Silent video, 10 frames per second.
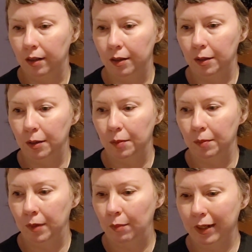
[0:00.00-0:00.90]

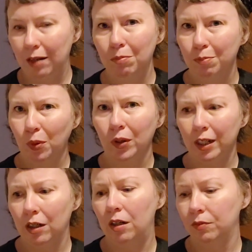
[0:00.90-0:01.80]
I mean, I'm pretty
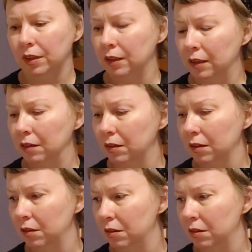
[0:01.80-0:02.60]
confident